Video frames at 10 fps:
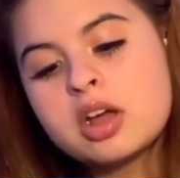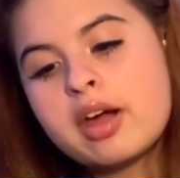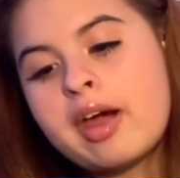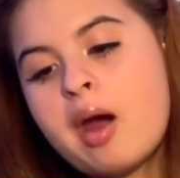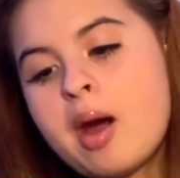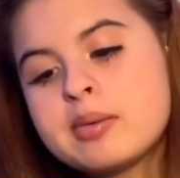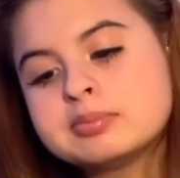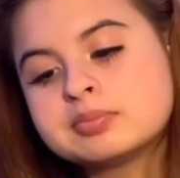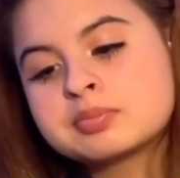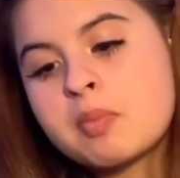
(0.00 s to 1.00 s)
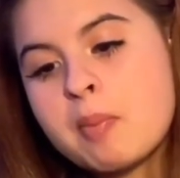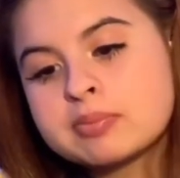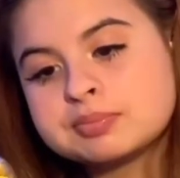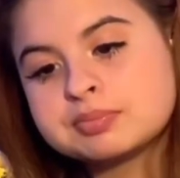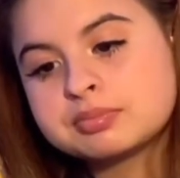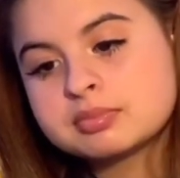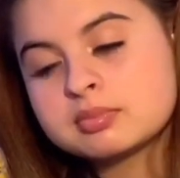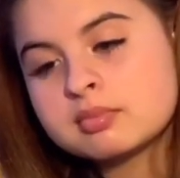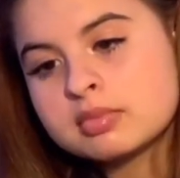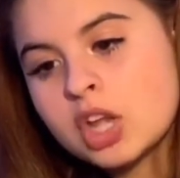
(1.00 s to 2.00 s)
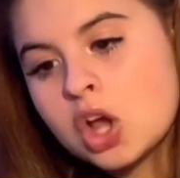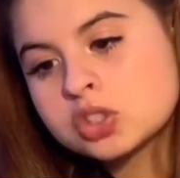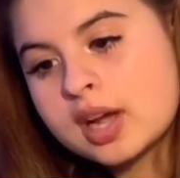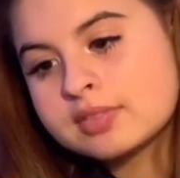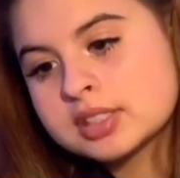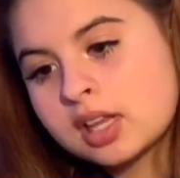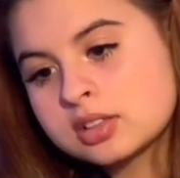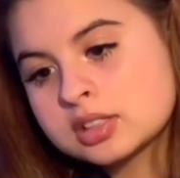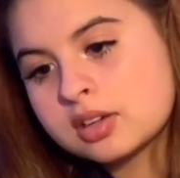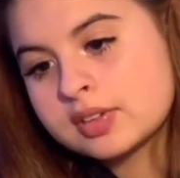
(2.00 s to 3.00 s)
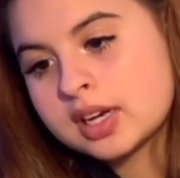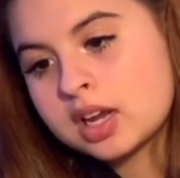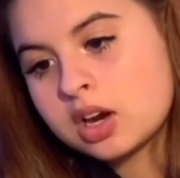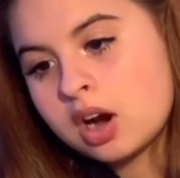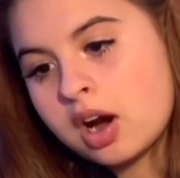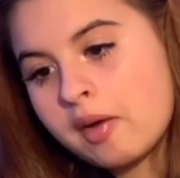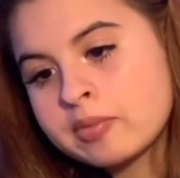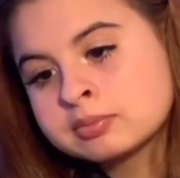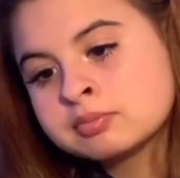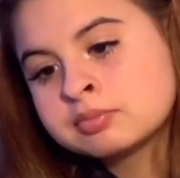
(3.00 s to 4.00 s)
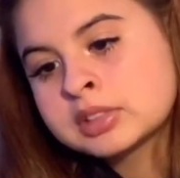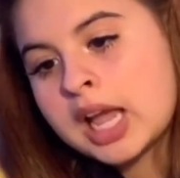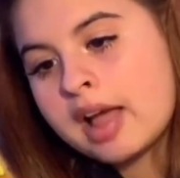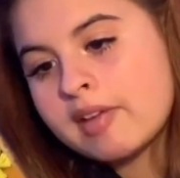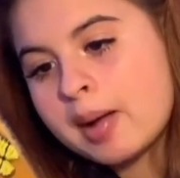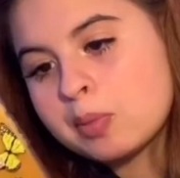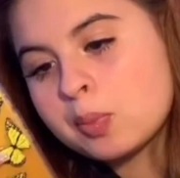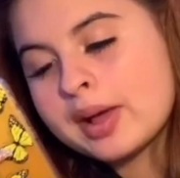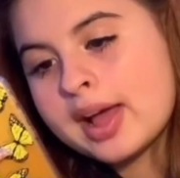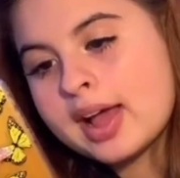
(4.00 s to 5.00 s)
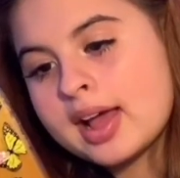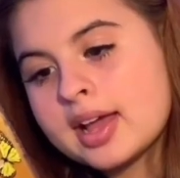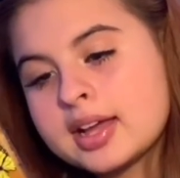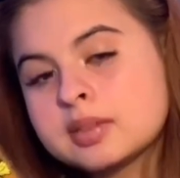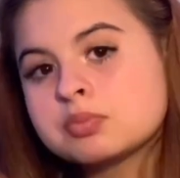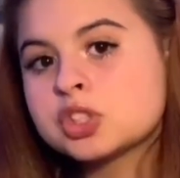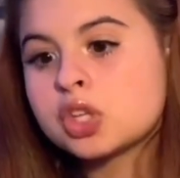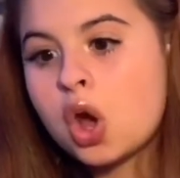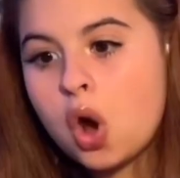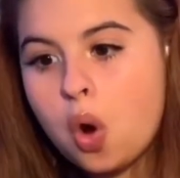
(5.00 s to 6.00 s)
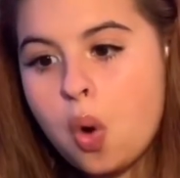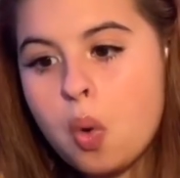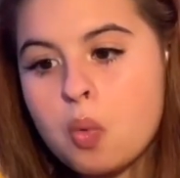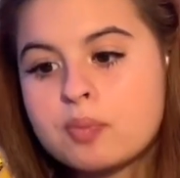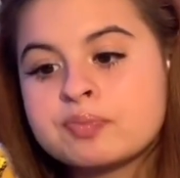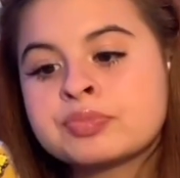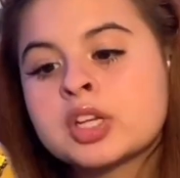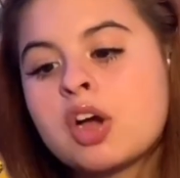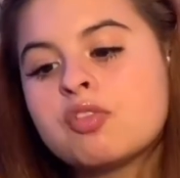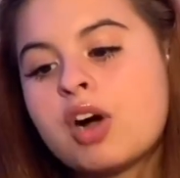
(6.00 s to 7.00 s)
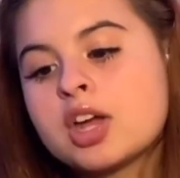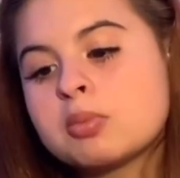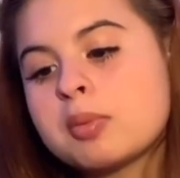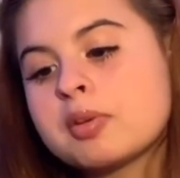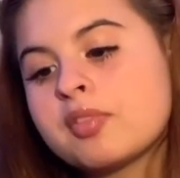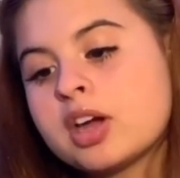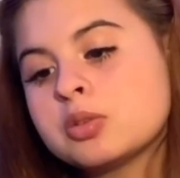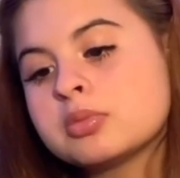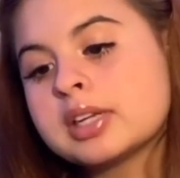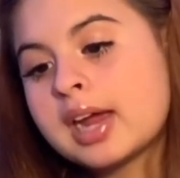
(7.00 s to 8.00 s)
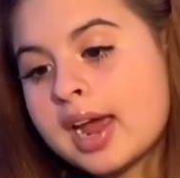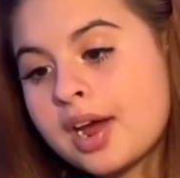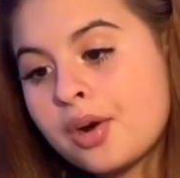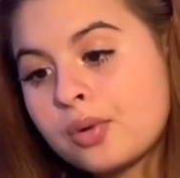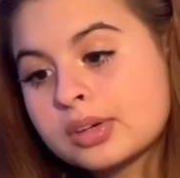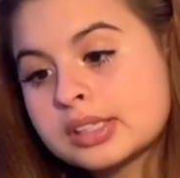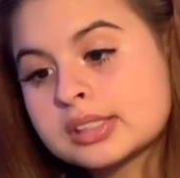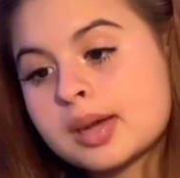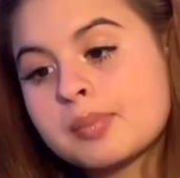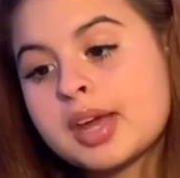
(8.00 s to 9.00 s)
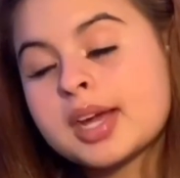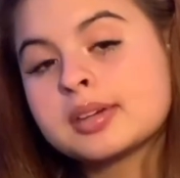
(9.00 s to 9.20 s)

Um, also, I have this other stuff in here. I have Apple Pay, Home, volume up and volume down because I'm like